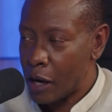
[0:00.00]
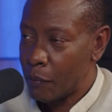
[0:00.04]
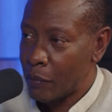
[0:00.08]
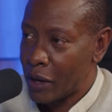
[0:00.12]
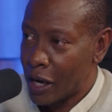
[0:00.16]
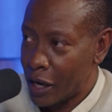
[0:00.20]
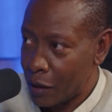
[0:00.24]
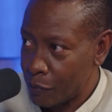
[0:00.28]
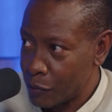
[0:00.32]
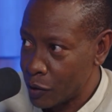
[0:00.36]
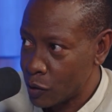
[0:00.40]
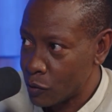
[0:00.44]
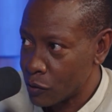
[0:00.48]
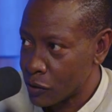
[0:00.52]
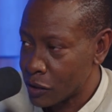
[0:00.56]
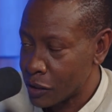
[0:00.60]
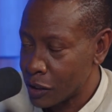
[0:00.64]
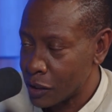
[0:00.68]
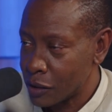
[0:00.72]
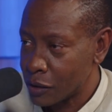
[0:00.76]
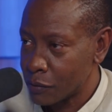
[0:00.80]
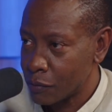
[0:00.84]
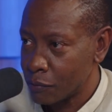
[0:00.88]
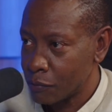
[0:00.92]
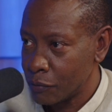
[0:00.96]
I'm happy
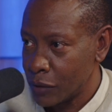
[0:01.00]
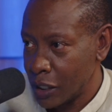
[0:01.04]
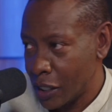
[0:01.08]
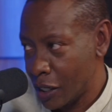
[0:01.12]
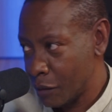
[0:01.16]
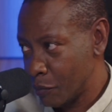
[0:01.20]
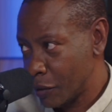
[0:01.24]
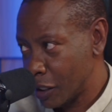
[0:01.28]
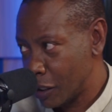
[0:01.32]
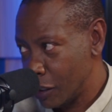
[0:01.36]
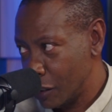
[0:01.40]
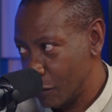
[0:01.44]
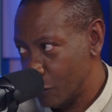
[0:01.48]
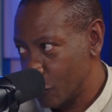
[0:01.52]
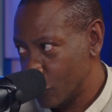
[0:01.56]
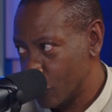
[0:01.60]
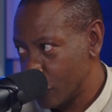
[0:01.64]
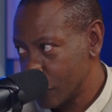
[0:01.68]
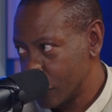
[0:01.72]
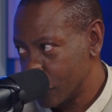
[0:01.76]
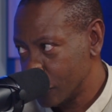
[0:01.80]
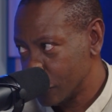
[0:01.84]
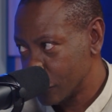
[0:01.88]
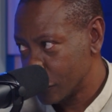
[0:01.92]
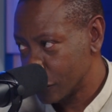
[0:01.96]
to sit behind my
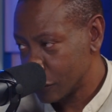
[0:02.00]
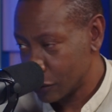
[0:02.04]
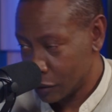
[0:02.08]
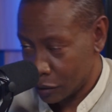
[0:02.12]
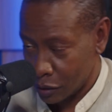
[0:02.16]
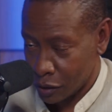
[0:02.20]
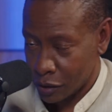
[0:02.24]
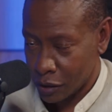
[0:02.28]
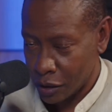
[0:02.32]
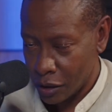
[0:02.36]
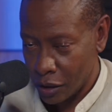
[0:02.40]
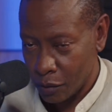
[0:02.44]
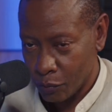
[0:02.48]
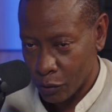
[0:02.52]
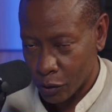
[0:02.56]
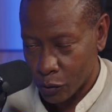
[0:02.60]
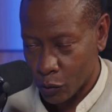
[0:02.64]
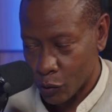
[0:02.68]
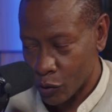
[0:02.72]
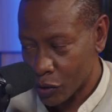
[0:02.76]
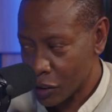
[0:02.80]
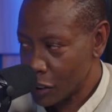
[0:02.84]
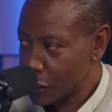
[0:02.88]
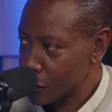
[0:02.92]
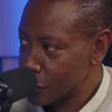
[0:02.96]
keyboard, this
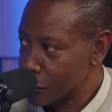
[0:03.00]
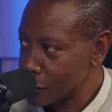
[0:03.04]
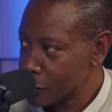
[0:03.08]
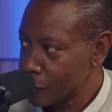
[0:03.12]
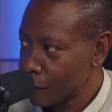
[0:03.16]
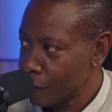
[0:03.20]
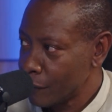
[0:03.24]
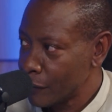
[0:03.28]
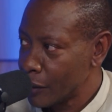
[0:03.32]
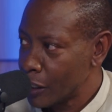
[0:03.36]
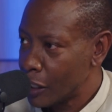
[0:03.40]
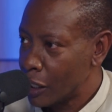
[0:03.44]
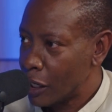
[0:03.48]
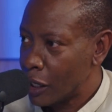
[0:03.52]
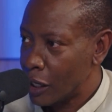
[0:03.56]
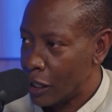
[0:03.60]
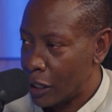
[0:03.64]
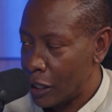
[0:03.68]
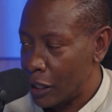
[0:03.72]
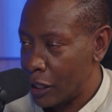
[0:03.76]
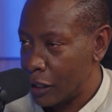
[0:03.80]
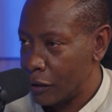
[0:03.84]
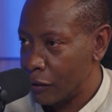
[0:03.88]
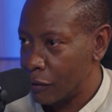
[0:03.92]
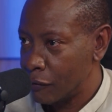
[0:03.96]
Keyboard Crusaders,
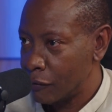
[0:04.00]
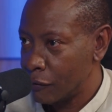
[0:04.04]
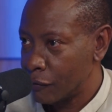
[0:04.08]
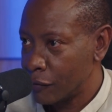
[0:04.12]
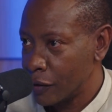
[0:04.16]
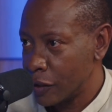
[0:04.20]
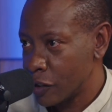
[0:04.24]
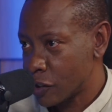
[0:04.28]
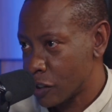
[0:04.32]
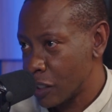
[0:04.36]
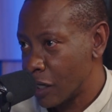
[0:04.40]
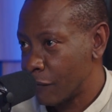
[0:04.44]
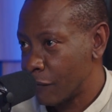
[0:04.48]
and